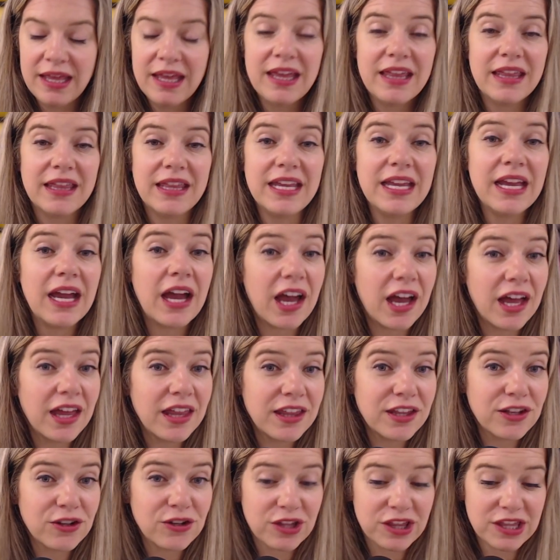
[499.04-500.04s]
The
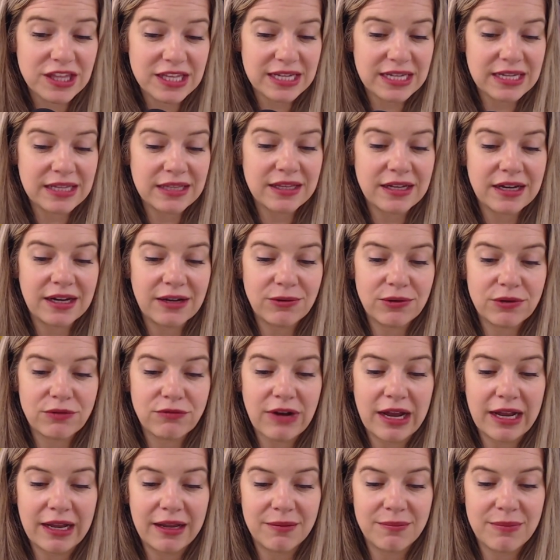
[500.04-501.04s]
other thing that I would
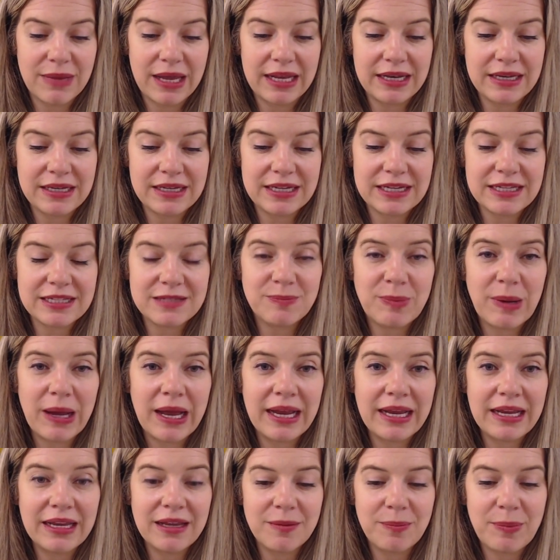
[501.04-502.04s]
recommend is
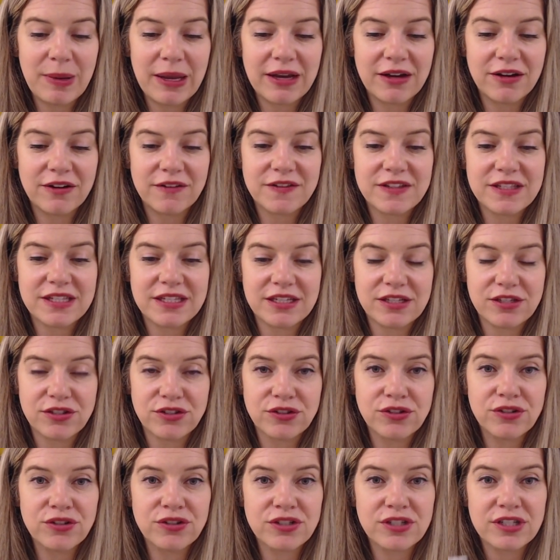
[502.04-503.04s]
buying a pair of
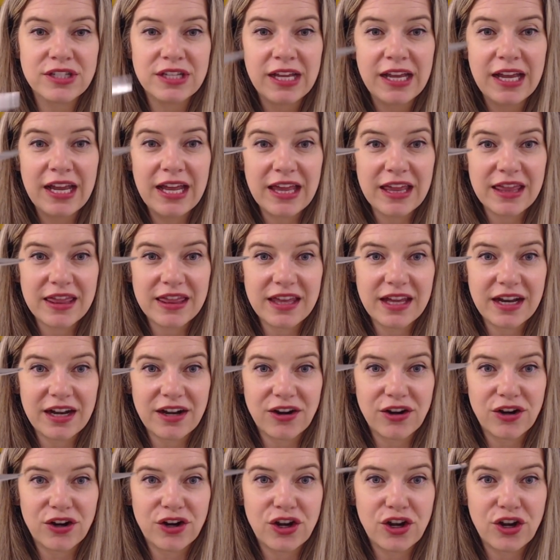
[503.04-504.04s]
scissors that
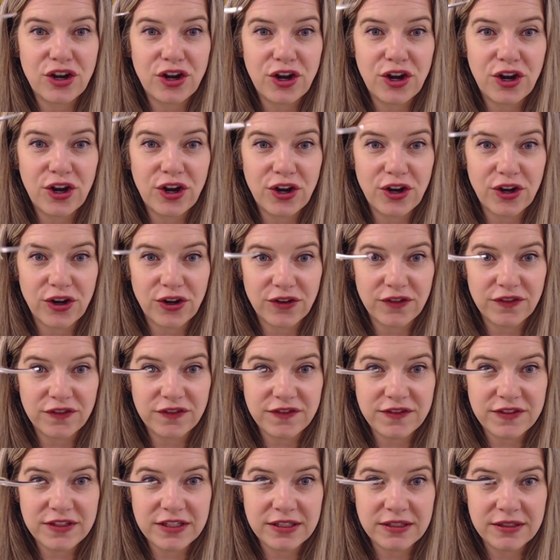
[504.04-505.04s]
are
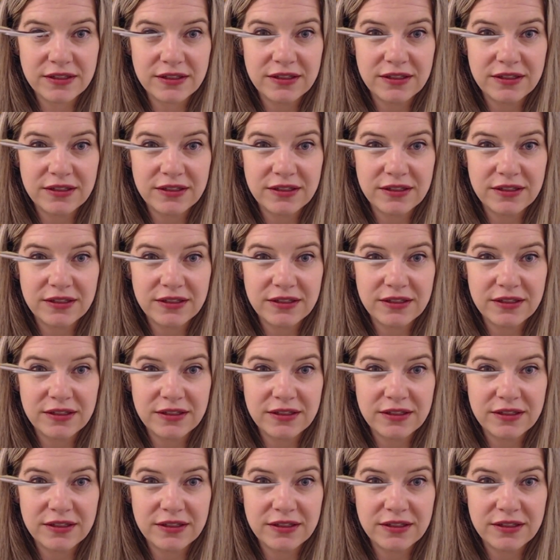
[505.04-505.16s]
curved.